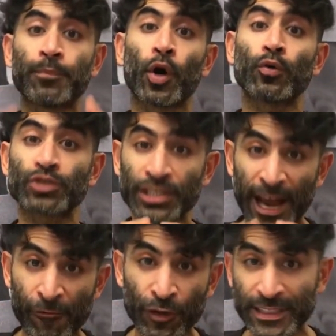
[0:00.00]
and
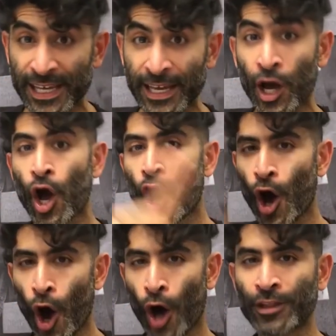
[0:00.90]
post everything
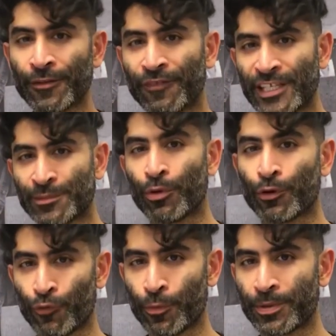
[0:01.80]
on the
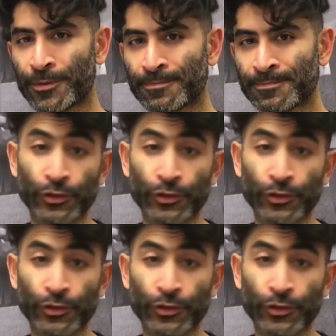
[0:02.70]
Facebook group.